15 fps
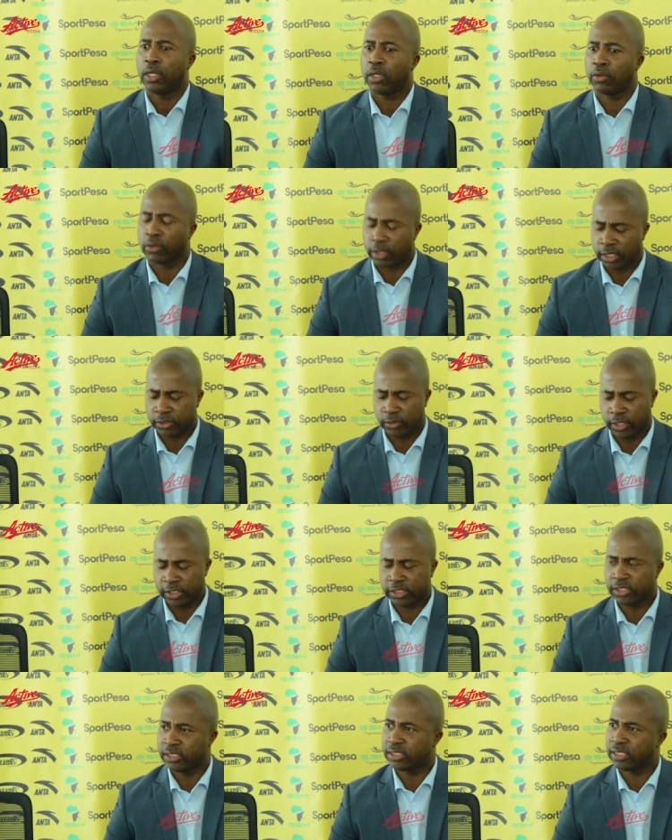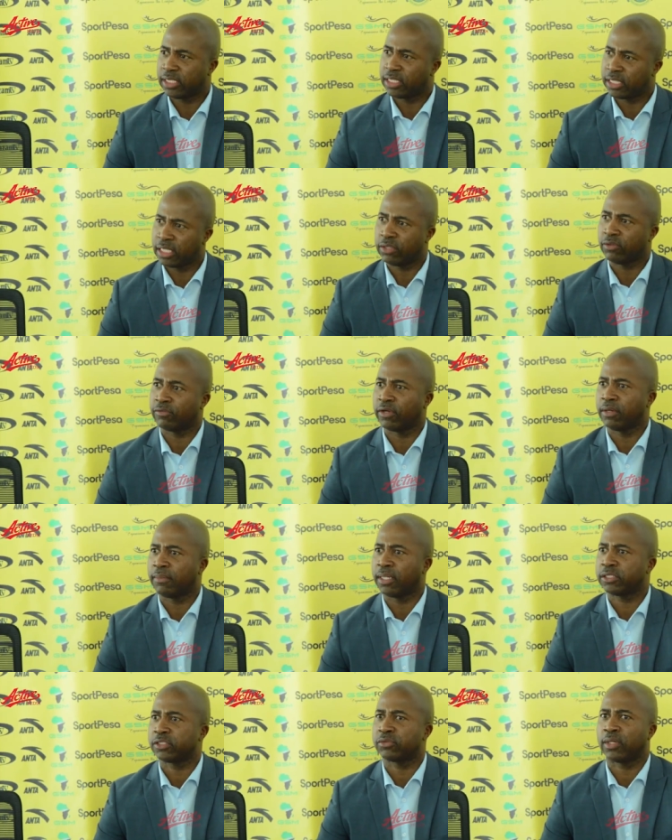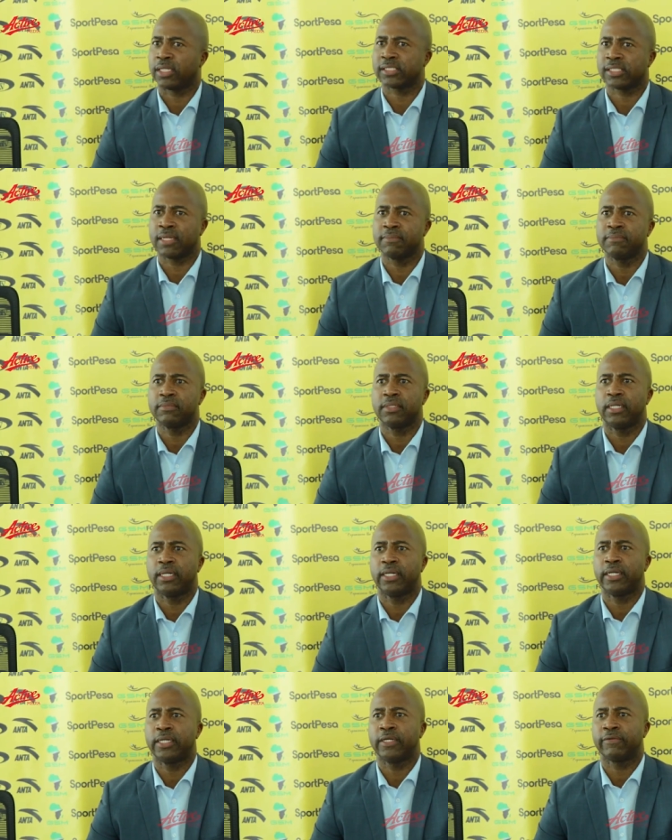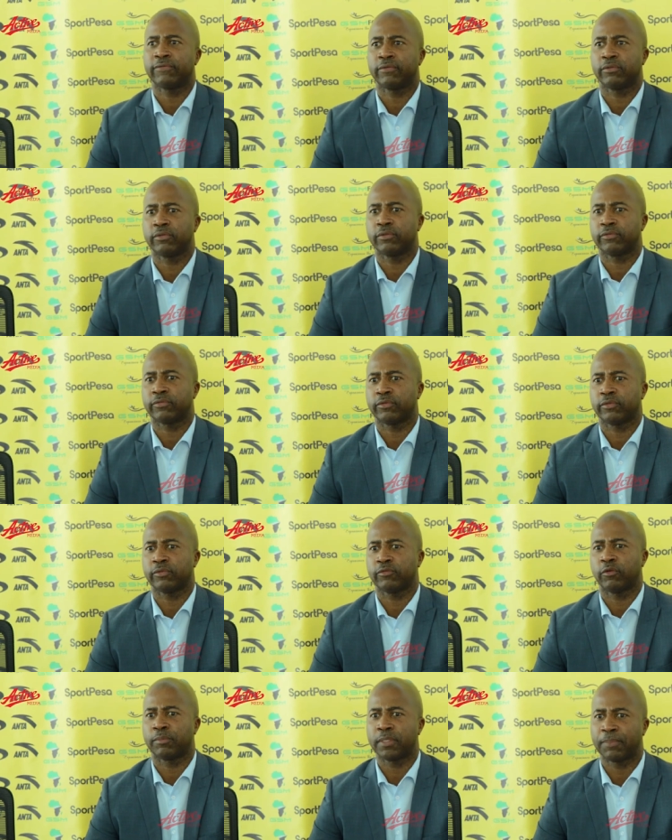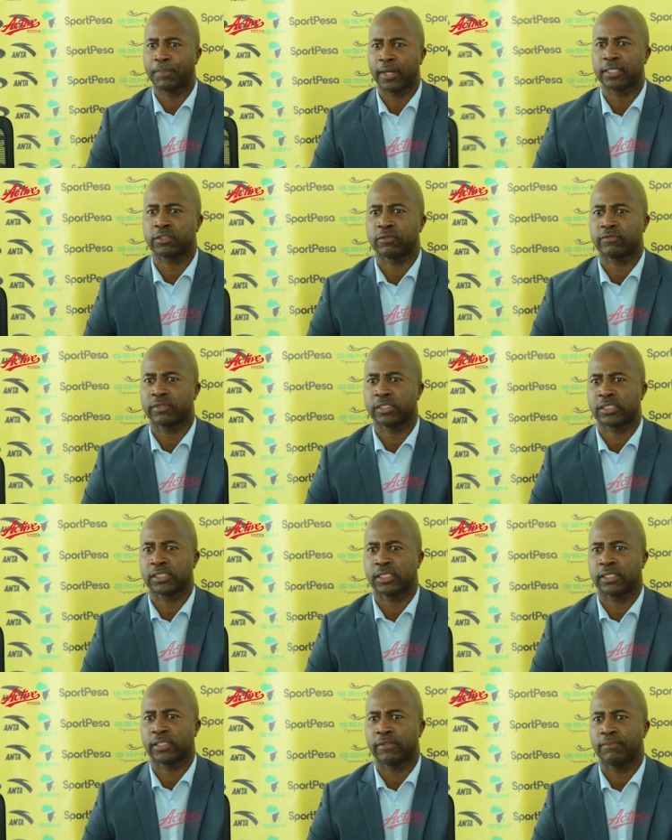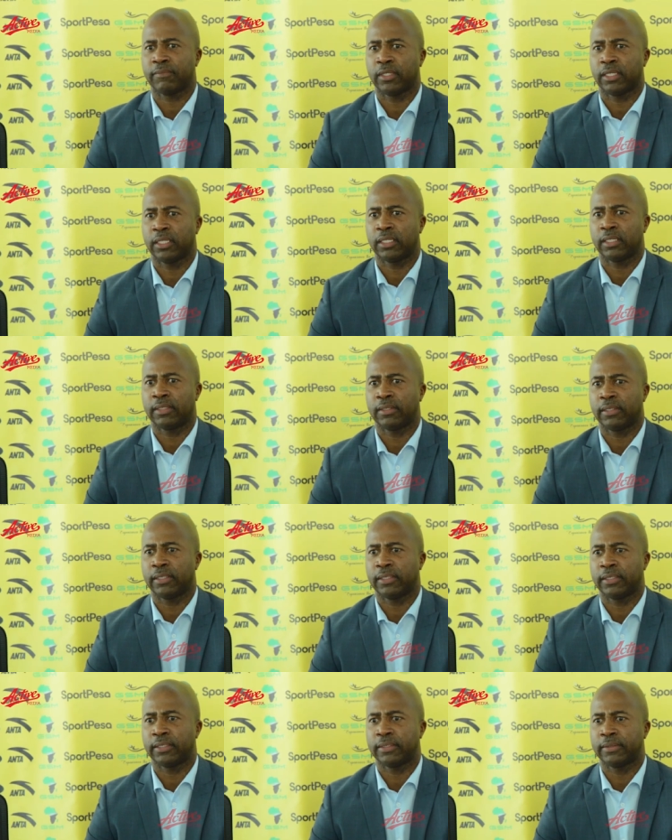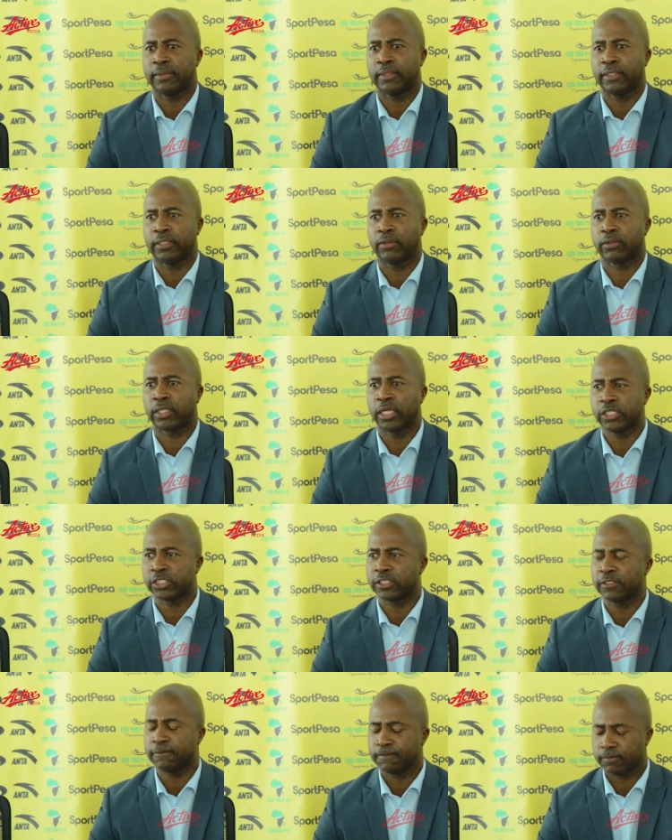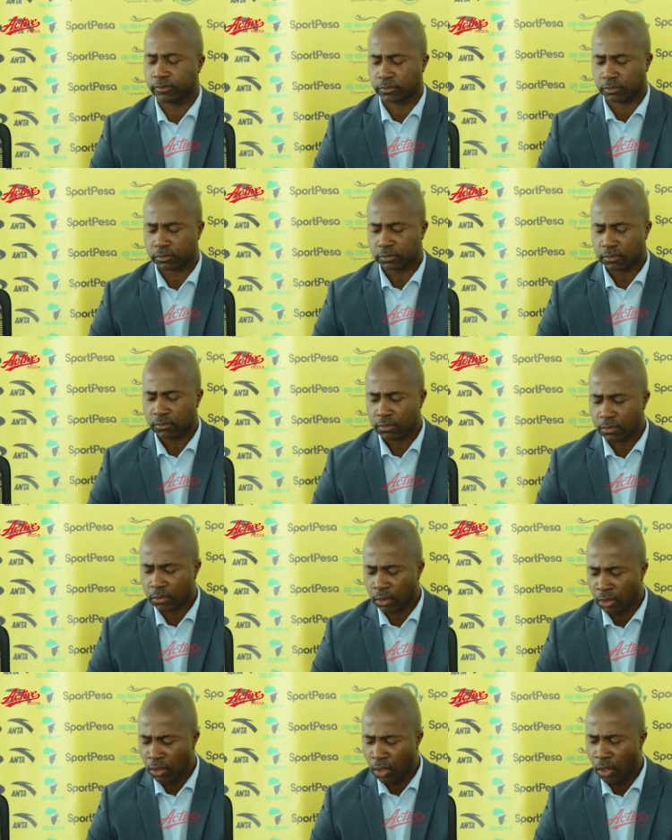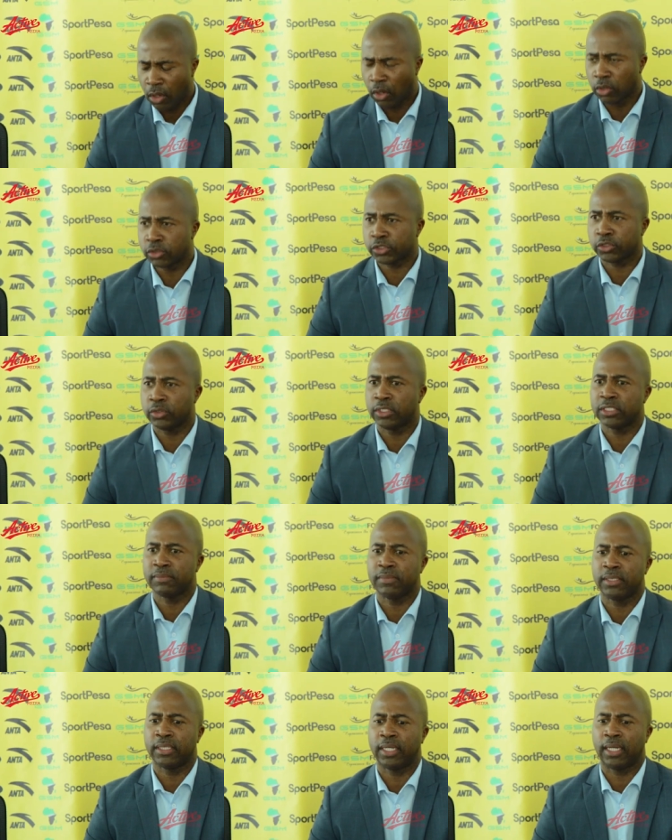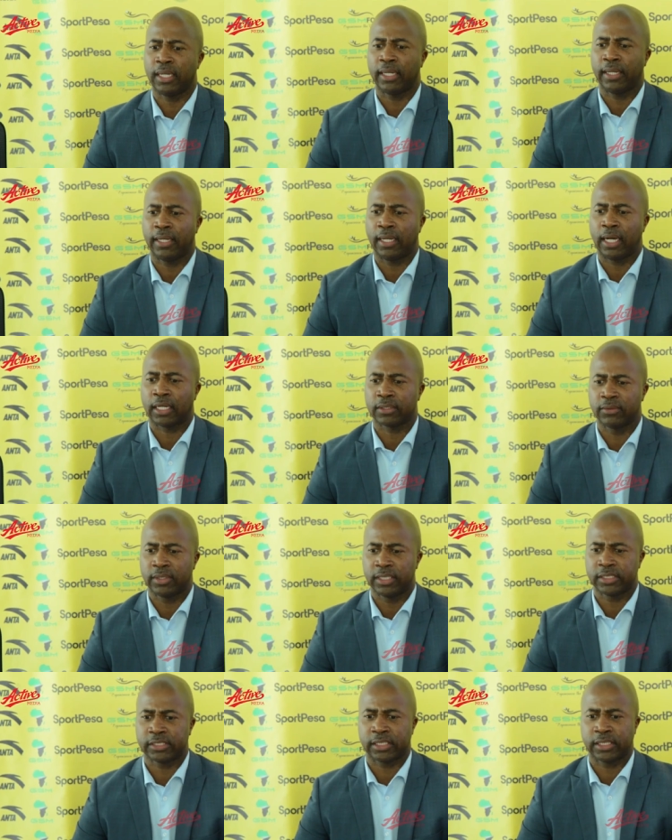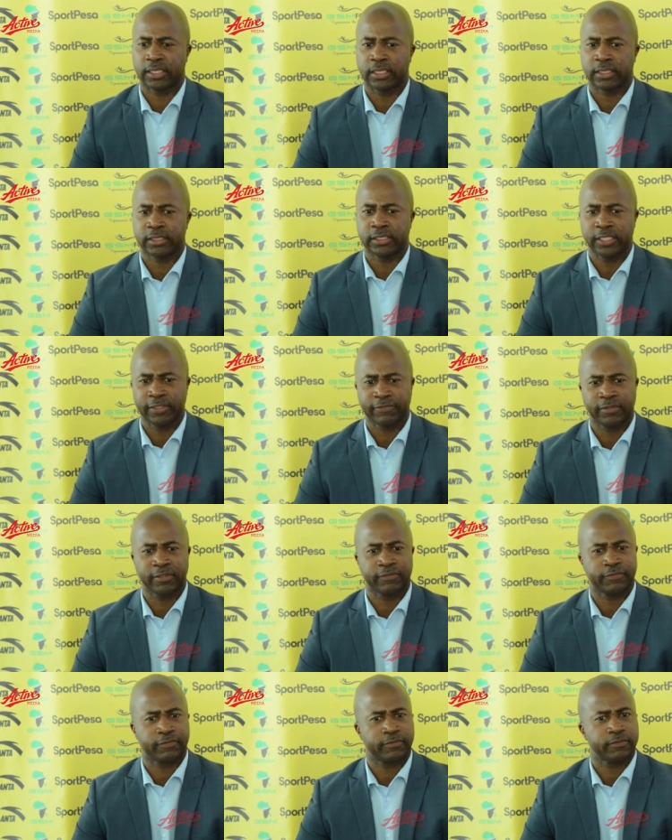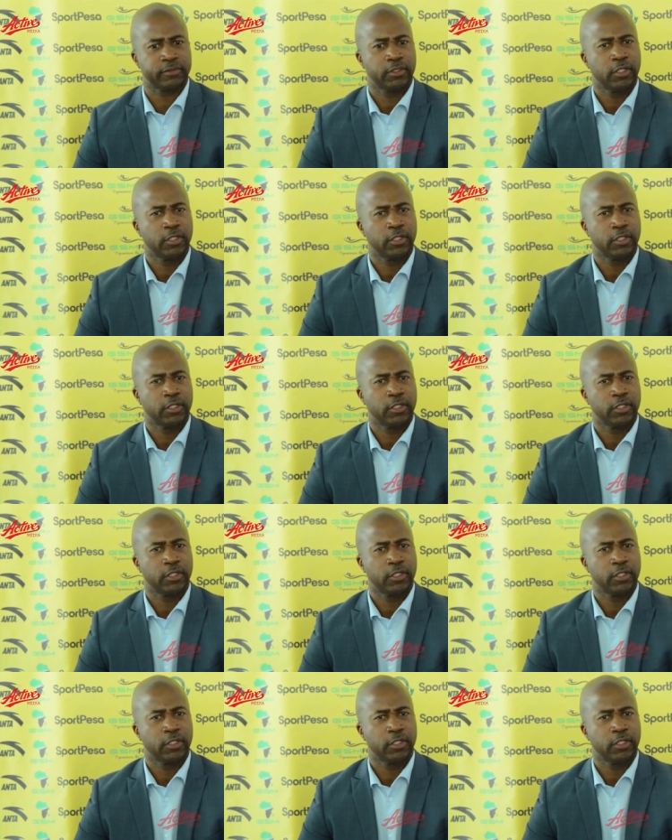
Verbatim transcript: congratulations and thank you very much to Azam uh, for, for, for being part of this uh, uh, uh, occasion. Also, let me uh, acknowledge uh, T F F,